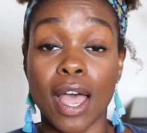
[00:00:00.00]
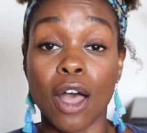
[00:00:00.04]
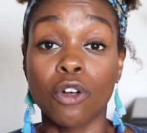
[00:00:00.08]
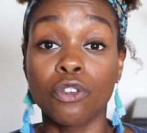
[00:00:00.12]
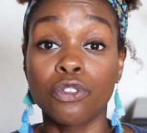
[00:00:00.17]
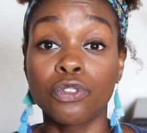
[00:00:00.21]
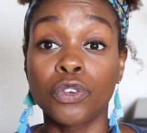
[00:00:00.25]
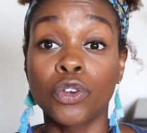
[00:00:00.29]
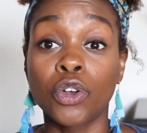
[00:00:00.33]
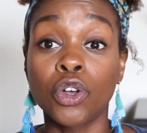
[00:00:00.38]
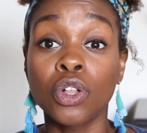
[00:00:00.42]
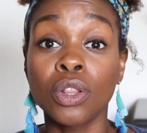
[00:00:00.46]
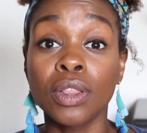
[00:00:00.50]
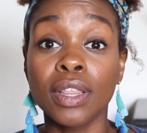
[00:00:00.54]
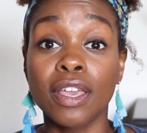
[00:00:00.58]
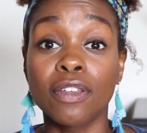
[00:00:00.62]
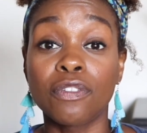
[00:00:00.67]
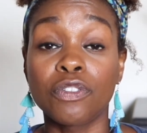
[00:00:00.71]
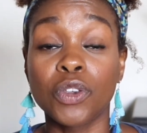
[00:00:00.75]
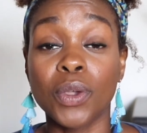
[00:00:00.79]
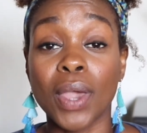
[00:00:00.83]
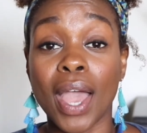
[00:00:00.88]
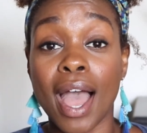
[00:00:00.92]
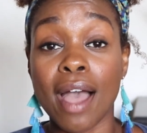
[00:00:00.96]
helpful.
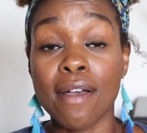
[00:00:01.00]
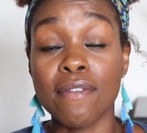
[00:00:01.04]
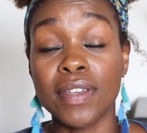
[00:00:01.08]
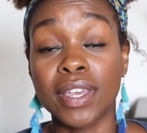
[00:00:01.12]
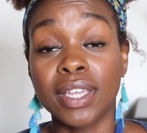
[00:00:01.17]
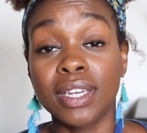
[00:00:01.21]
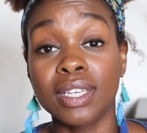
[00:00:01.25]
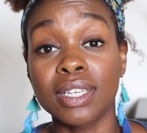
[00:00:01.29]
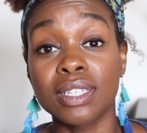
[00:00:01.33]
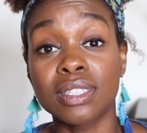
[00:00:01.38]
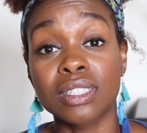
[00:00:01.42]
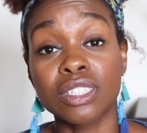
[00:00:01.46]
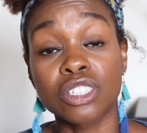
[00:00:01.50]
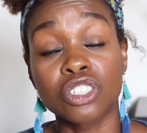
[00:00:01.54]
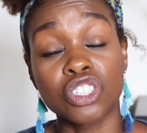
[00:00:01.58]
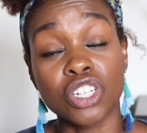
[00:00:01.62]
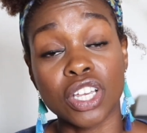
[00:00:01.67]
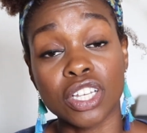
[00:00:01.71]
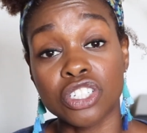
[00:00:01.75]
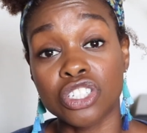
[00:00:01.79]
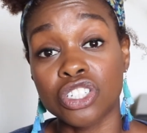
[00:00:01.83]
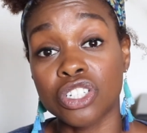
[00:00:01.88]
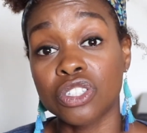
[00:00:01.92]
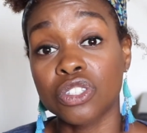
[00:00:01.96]
If you have any
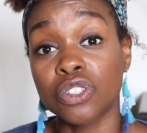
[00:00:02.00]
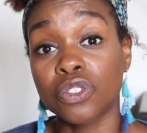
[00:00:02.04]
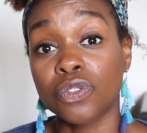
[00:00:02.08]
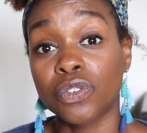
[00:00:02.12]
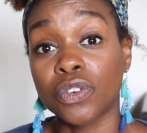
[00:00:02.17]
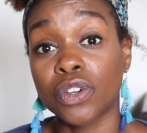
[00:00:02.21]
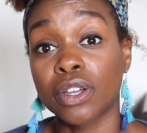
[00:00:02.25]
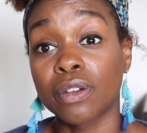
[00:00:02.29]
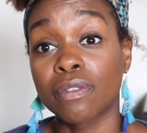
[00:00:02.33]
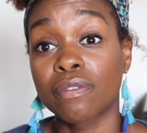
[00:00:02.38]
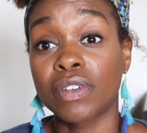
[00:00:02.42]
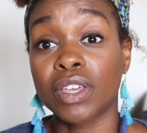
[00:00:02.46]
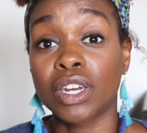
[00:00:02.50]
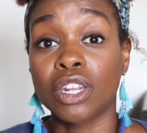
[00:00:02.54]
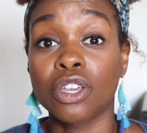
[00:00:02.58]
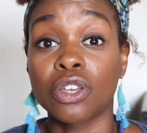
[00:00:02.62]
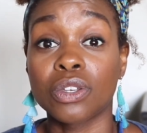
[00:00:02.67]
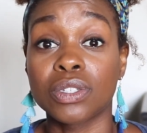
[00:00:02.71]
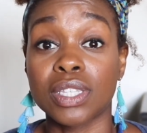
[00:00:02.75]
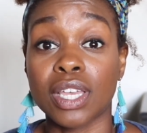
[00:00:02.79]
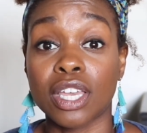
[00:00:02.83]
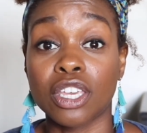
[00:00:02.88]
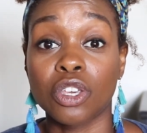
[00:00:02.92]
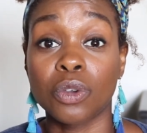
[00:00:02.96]
suggestions for
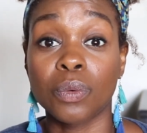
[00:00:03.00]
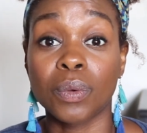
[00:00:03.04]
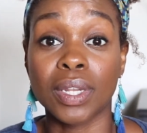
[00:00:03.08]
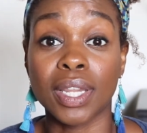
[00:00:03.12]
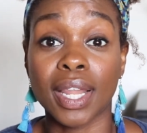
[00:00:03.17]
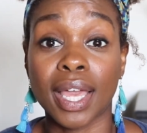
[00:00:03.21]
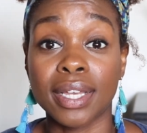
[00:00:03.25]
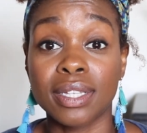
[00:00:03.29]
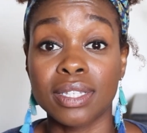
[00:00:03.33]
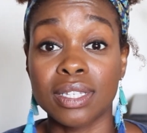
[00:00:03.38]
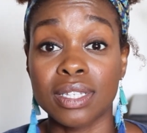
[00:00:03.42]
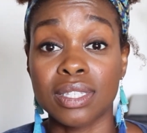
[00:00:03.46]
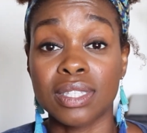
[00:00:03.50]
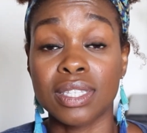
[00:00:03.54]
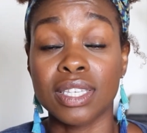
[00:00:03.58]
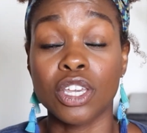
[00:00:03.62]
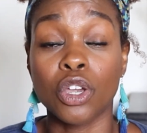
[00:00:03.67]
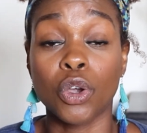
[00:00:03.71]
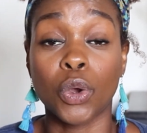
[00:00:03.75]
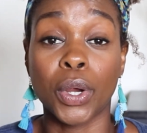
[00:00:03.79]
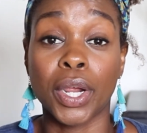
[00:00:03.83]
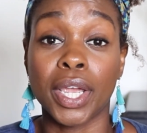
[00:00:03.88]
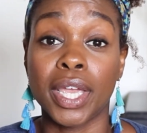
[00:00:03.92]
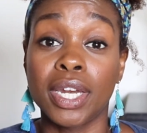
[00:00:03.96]
videos that you would like to
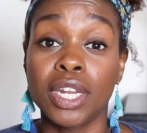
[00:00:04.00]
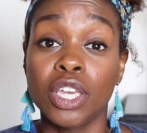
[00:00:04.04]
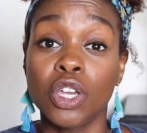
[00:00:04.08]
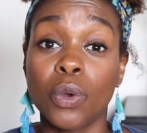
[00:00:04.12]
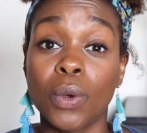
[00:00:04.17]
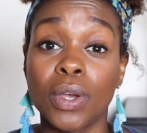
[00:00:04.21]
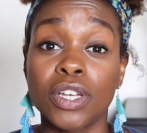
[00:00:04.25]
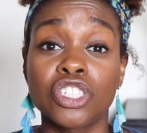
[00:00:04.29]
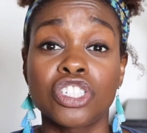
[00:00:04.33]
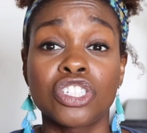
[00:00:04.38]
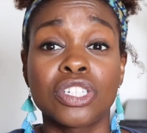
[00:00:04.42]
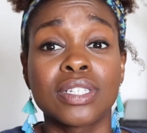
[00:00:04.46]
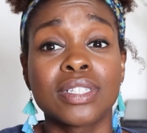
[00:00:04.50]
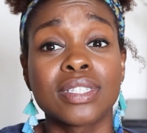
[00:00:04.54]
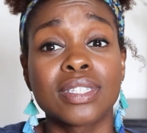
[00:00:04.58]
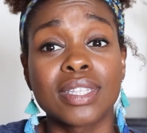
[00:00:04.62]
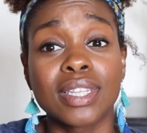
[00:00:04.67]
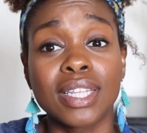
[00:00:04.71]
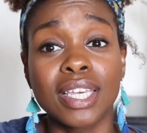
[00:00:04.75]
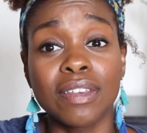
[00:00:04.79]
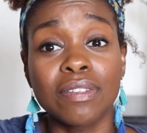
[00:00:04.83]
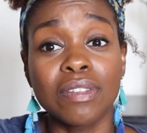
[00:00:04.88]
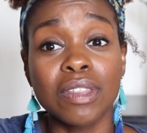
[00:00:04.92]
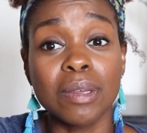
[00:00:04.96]
see or any questions,
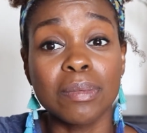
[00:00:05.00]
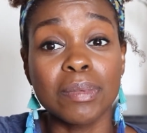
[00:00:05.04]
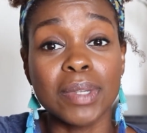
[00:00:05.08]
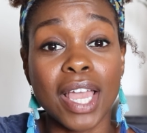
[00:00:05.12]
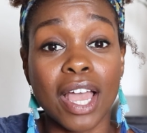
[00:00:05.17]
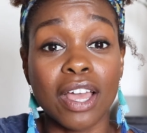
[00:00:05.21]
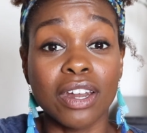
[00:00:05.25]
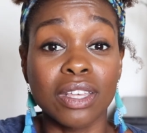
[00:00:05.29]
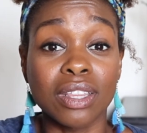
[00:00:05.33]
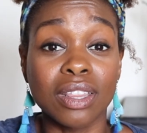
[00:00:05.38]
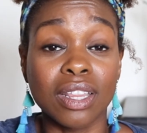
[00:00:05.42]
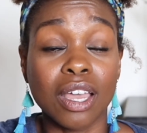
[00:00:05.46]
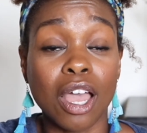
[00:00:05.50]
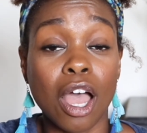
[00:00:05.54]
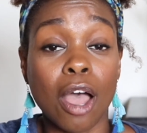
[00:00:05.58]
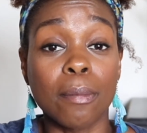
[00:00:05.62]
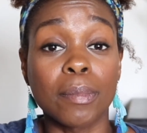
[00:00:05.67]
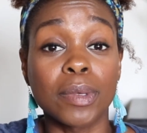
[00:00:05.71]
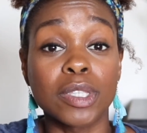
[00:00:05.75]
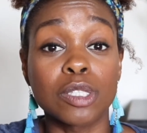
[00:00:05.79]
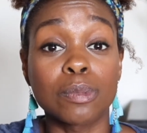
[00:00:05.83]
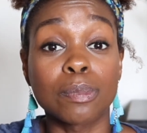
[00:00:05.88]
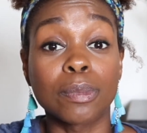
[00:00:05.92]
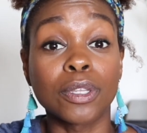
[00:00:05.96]
leave them down in the
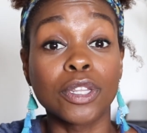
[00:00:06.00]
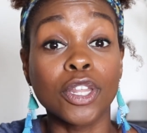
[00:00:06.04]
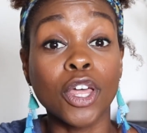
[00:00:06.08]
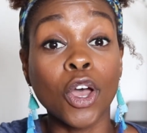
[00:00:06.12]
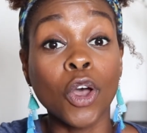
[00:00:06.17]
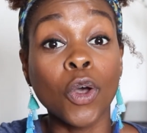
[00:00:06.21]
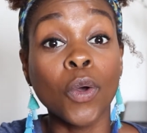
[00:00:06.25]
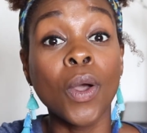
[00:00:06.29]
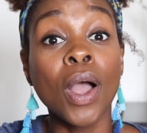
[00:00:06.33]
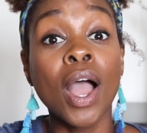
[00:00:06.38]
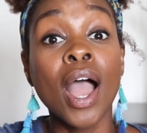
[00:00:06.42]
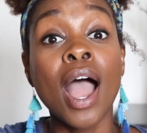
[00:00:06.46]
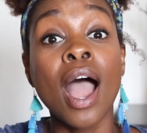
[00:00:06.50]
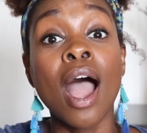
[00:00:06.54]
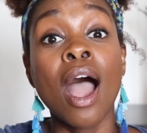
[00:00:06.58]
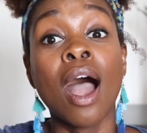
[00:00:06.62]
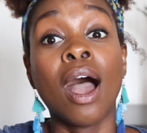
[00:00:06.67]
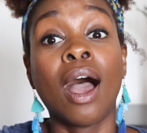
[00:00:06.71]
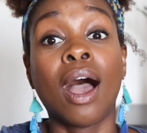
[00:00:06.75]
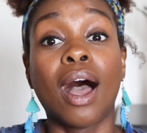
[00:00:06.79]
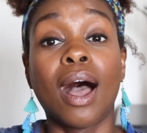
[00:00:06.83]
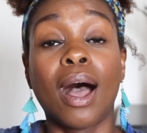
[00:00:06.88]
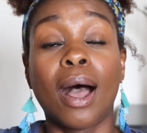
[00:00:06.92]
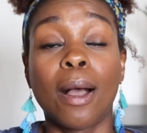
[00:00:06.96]
comments below.
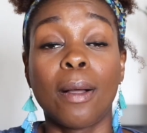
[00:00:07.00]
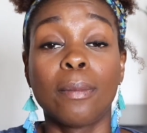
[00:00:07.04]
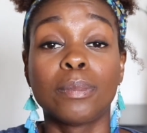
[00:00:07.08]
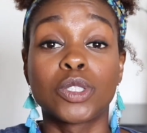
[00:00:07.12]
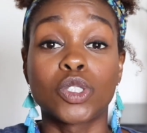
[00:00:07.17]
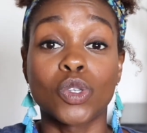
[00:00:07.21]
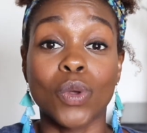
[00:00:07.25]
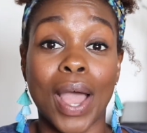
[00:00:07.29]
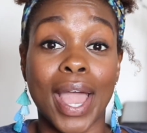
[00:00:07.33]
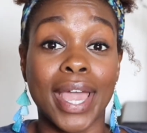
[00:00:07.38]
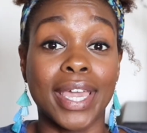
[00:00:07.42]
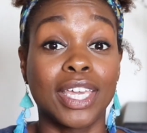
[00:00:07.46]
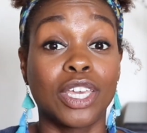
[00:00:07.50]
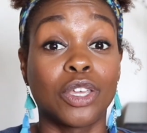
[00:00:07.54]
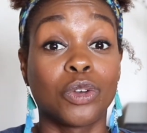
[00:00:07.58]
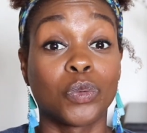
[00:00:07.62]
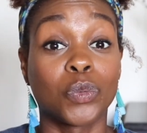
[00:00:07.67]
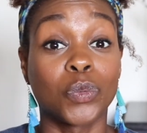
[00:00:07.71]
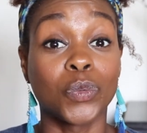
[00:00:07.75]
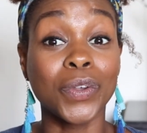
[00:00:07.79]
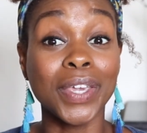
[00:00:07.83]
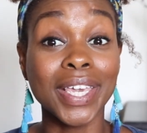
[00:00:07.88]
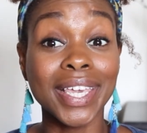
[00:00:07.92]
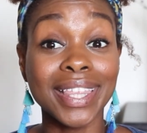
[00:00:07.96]
So I
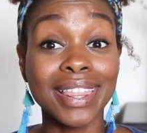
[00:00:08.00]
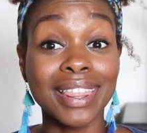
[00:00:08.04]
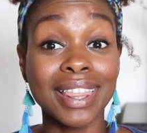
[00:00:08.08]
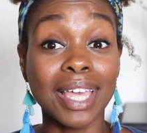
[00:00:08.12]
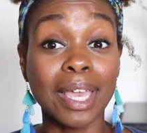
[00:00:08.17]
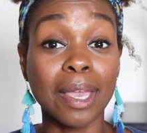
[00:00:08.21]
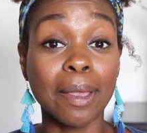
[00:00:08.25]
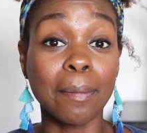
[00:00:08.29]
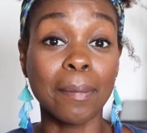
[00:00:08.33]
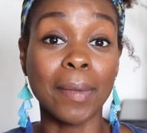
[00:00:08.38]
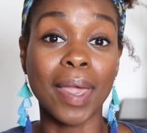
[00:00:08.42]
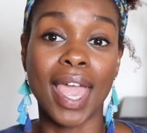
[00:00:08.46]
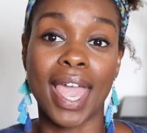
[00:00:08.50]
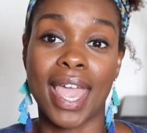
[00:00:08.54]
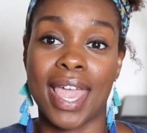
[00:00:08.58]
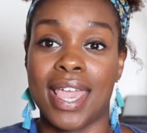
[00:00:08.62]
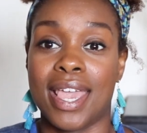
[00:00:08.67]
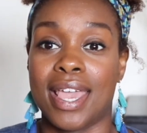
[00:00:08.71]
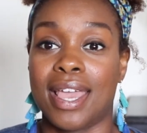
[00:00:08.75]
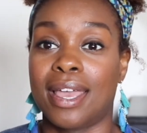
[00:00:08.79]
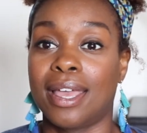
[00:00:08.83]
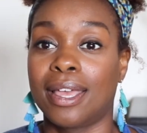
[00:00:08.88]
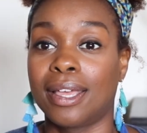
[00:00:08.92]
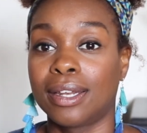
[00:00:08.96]
can read them
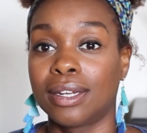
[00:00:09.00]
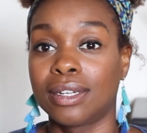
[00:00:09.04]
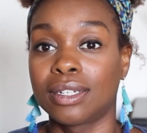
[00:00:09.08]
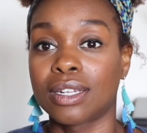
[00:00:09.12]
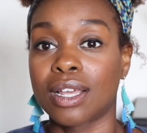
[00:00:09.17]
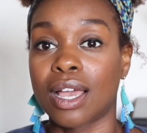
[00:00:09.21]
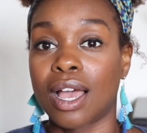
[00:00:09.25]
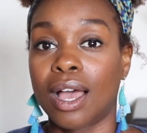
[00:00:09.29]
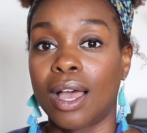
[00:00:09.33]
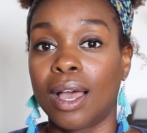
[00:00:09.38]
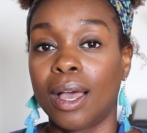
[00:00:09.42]
and